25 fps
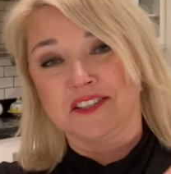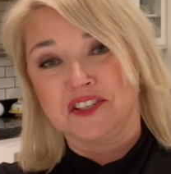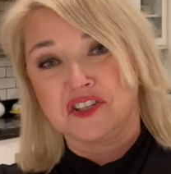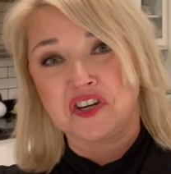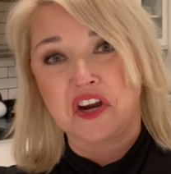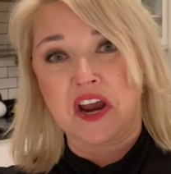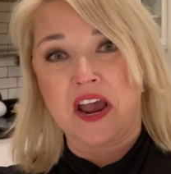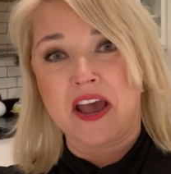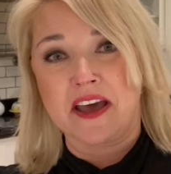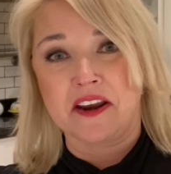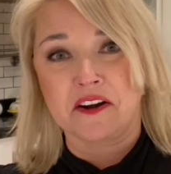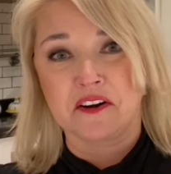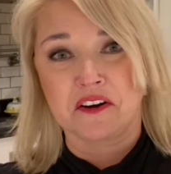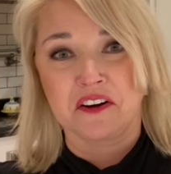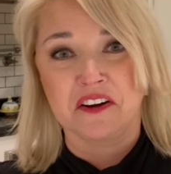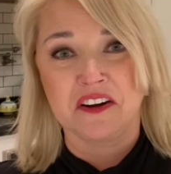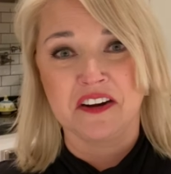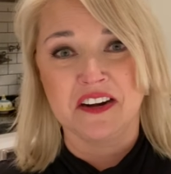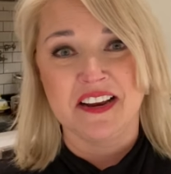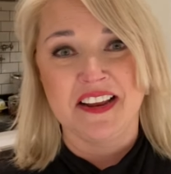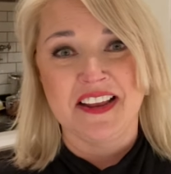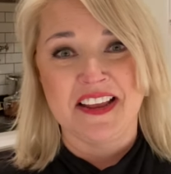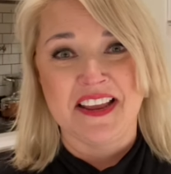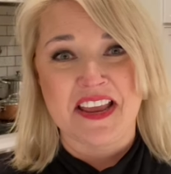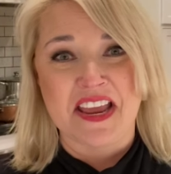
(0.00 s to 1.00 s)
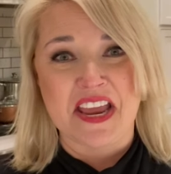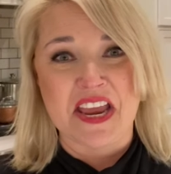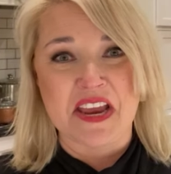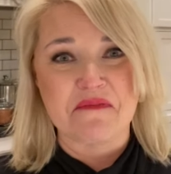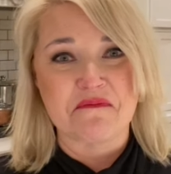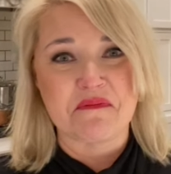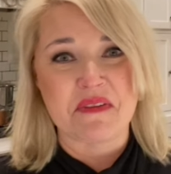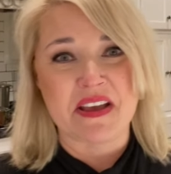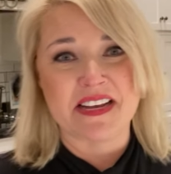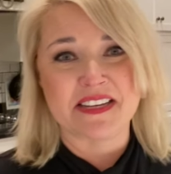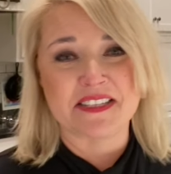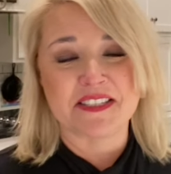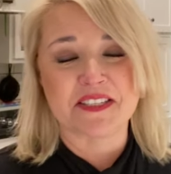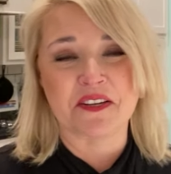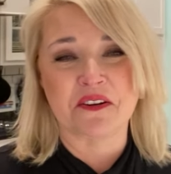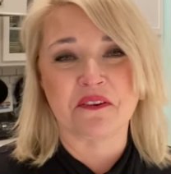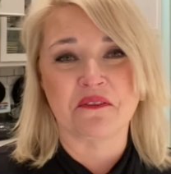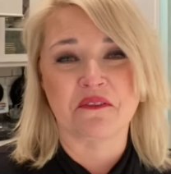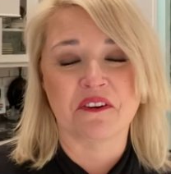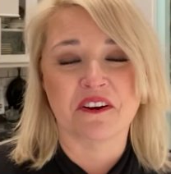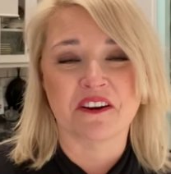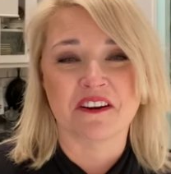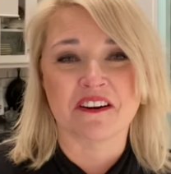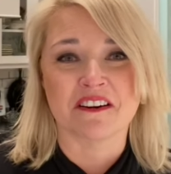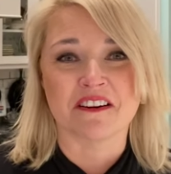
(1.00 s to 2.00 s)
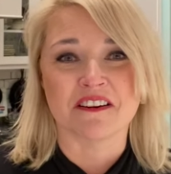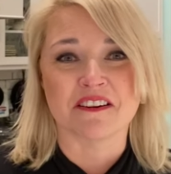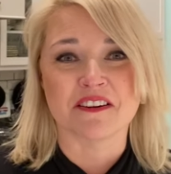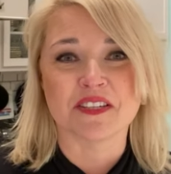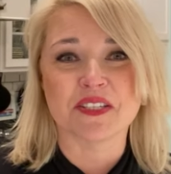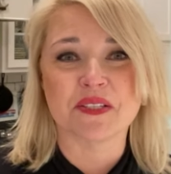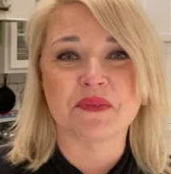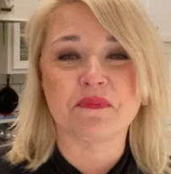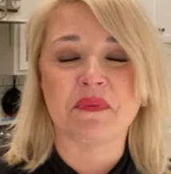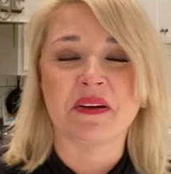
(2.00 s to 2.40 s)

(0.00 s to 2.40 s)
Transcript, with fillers: chatter and makes it worse.